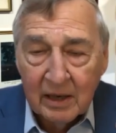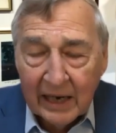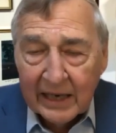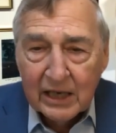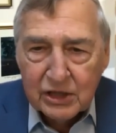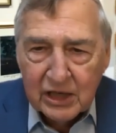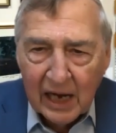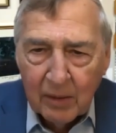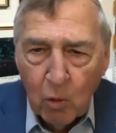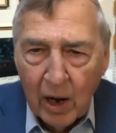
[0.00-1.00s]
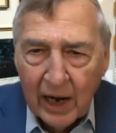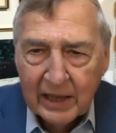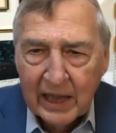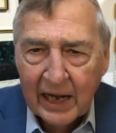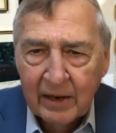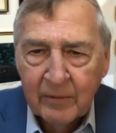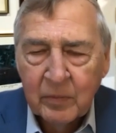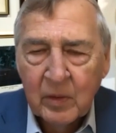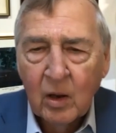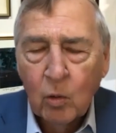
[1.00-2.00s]
In the same way that
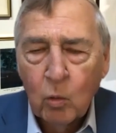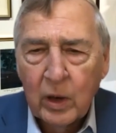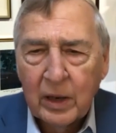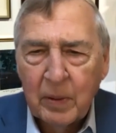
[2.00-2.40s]
when